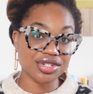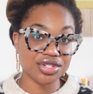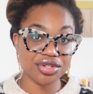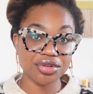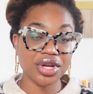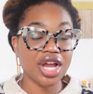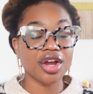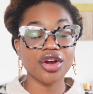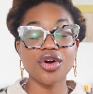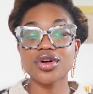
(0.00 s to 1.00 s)
to do
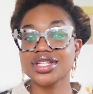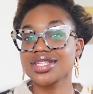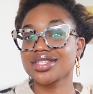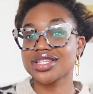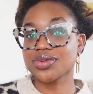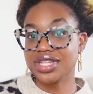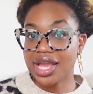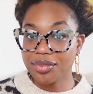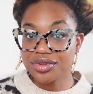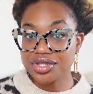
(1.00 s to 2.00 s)
cohort systems, was
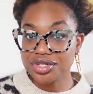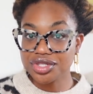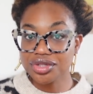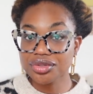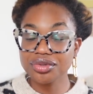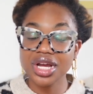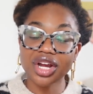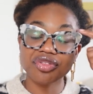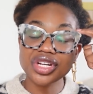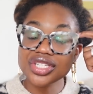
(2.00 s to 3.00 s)
able to do
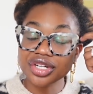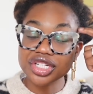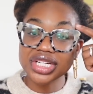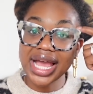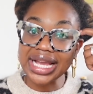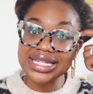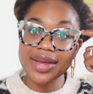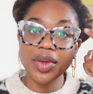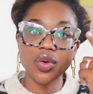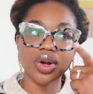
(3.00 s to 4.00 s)
research and
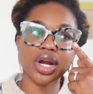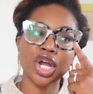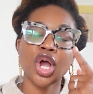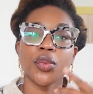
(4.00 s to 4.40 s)
academic work,